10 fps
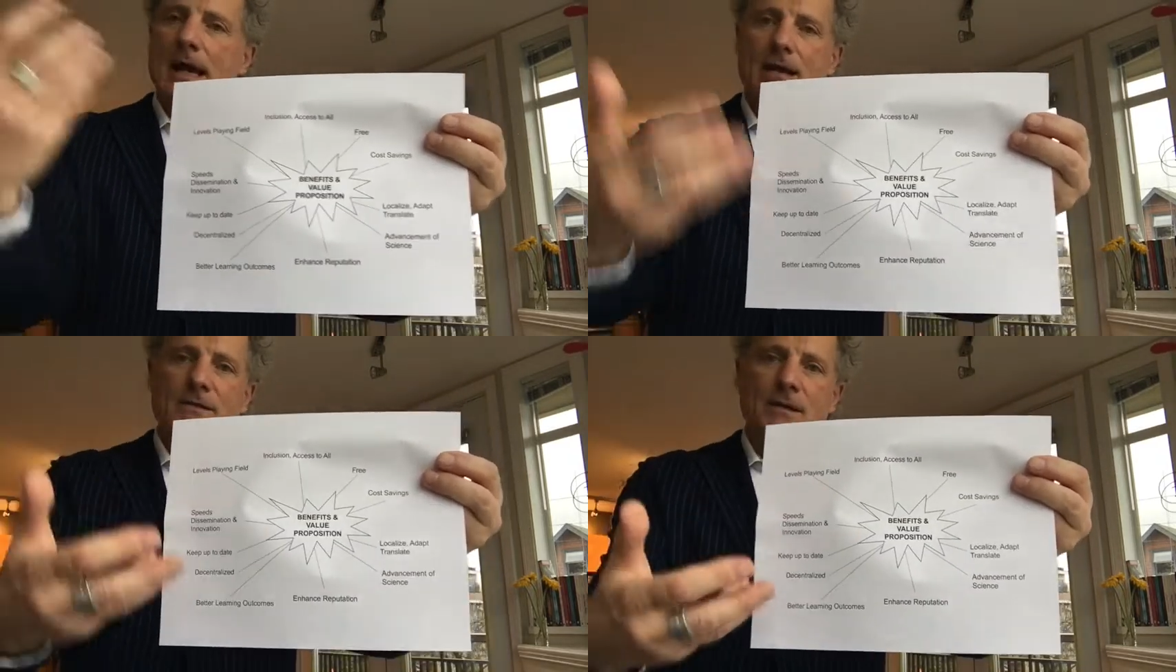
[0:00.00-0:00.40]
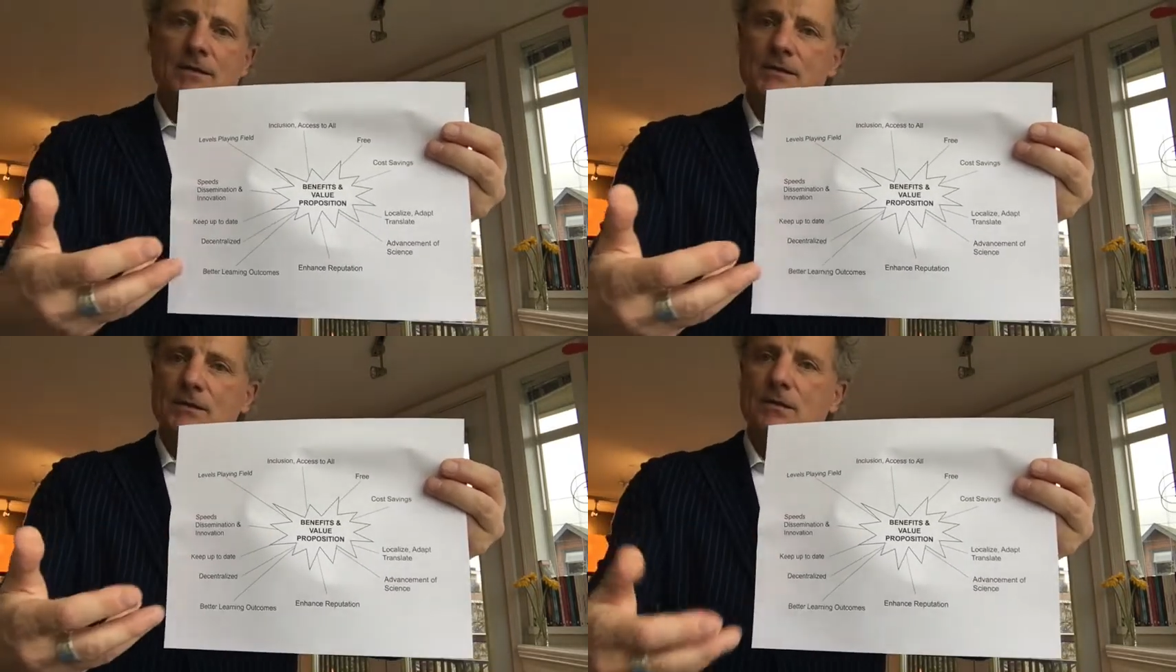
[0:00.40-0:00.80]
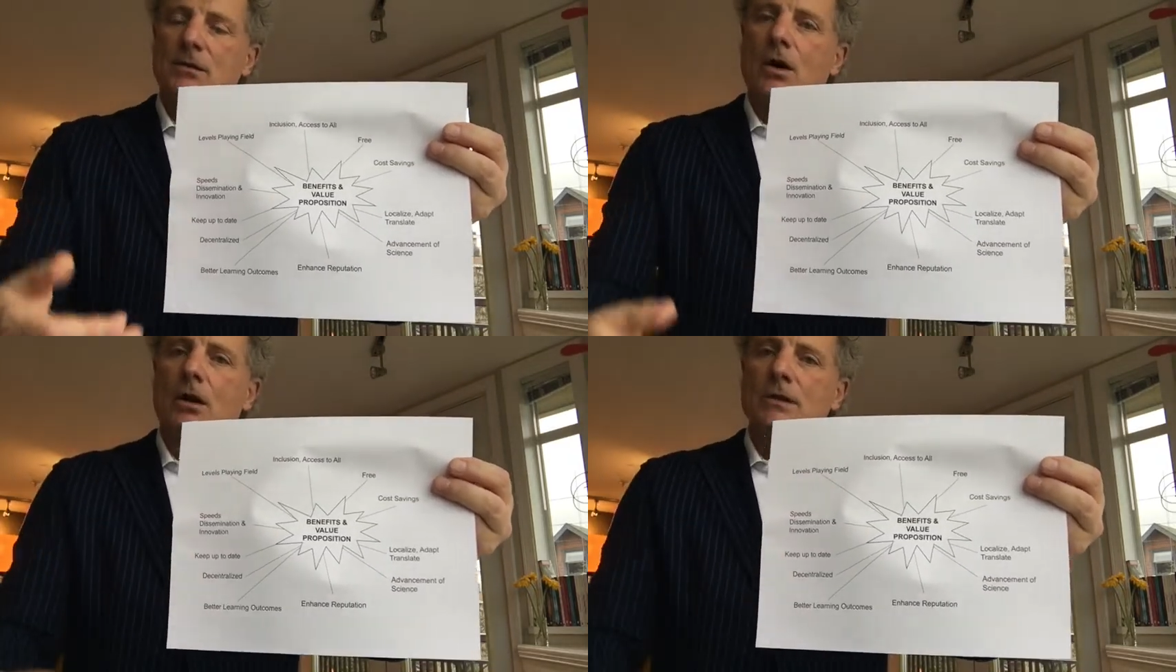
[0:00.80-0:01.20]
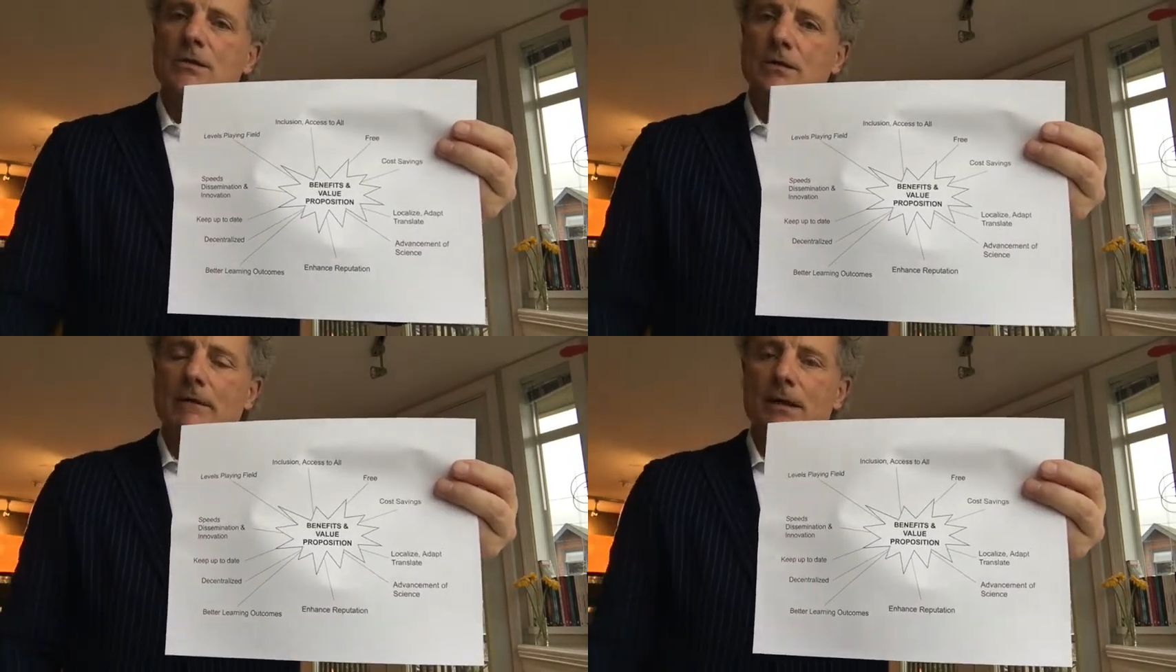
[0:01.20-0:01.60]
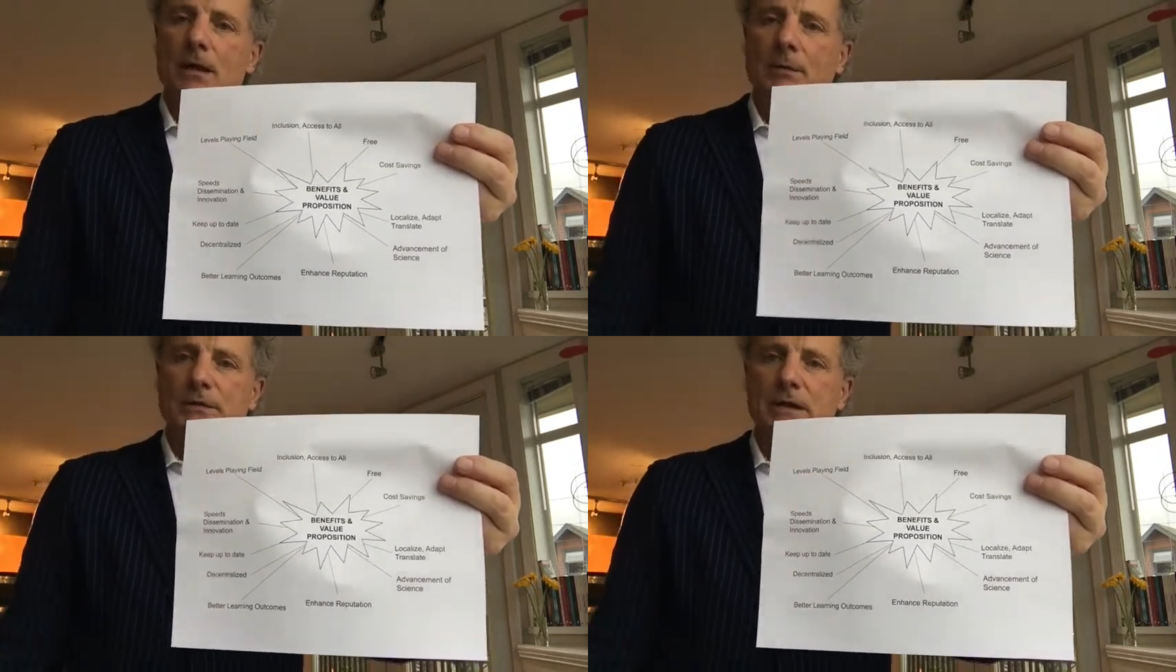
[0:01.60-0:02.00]
access to knowledge
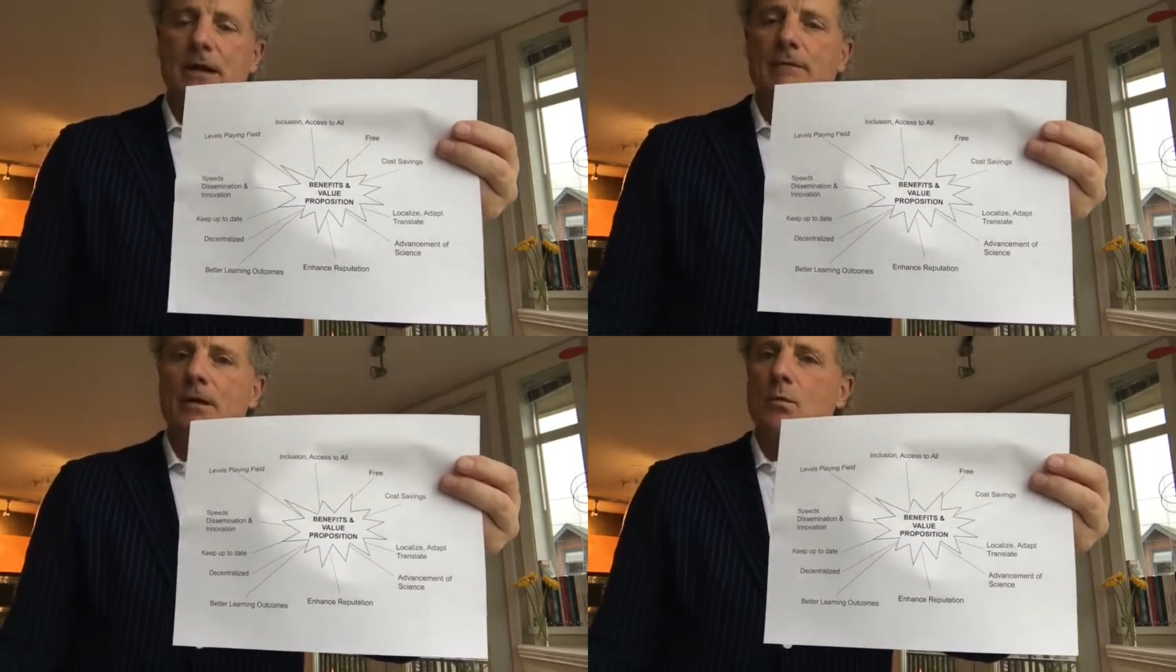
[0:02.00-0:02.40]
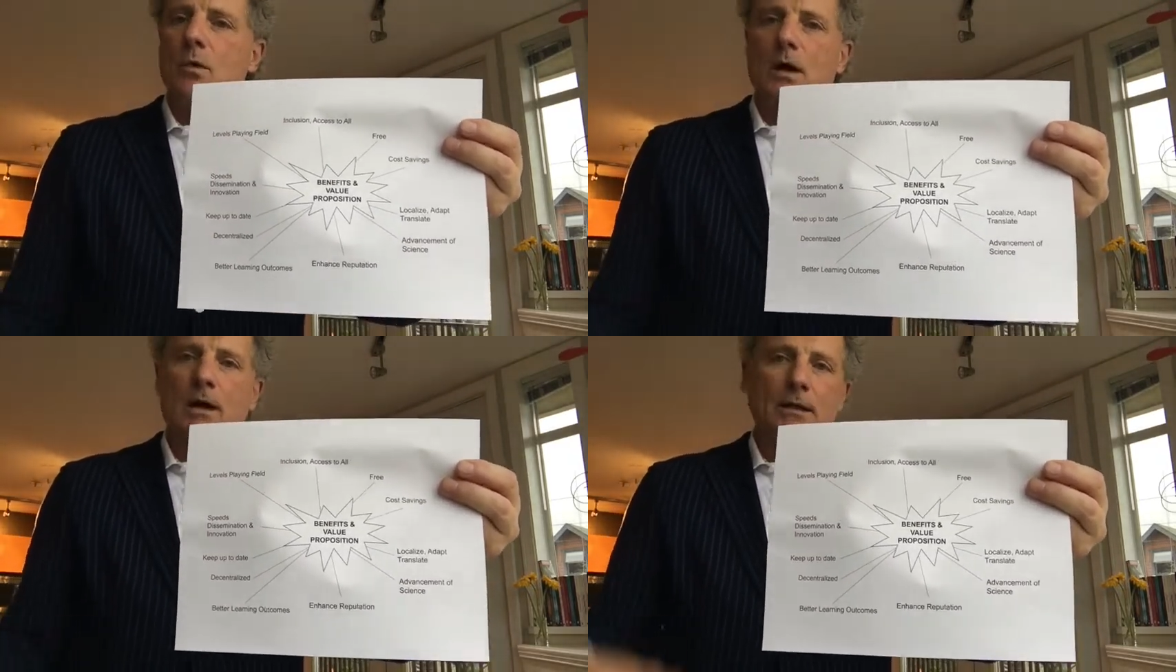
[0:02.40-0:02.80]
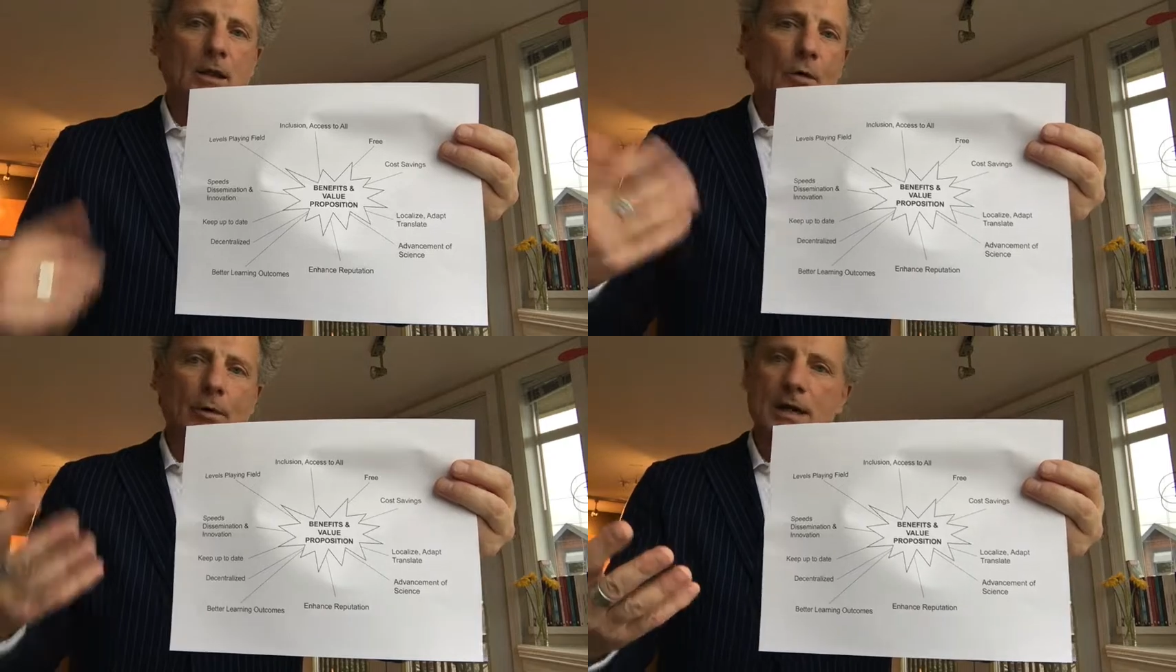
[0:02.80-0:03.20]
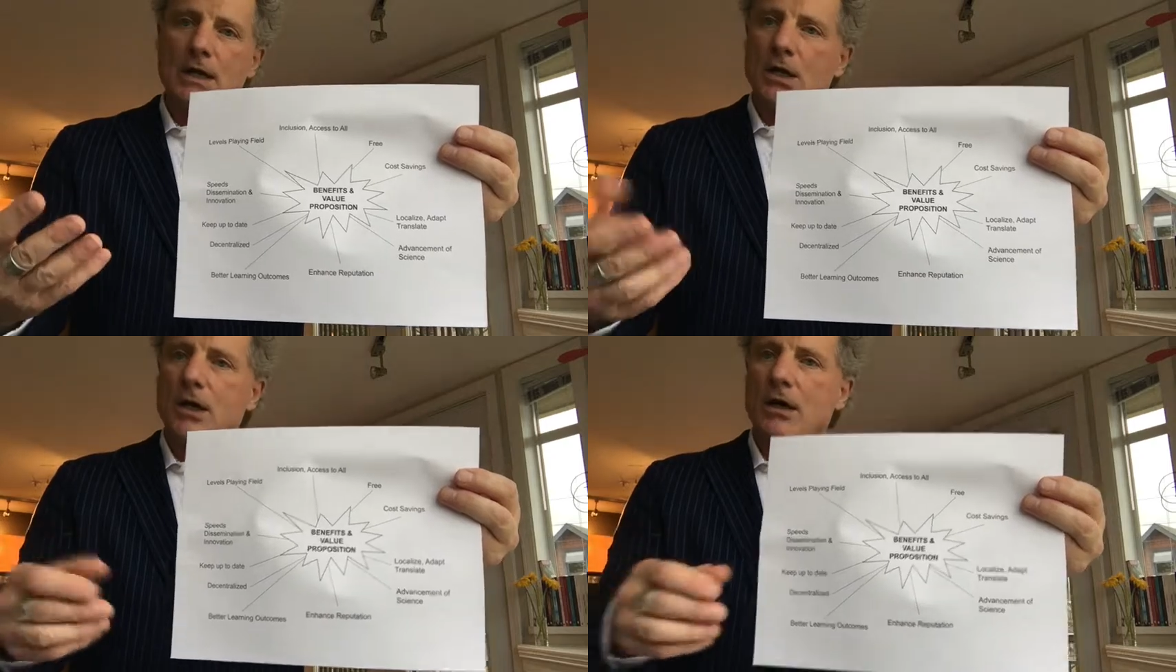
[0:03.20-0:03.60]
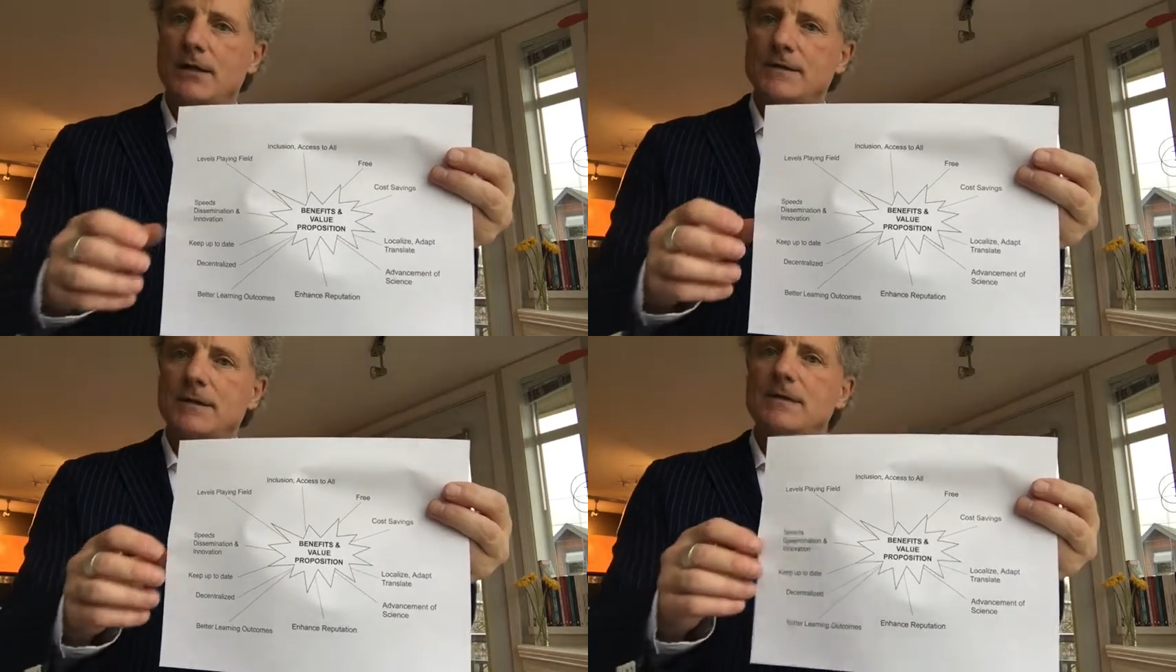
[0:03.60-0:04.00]
available to everyone, lowering costs.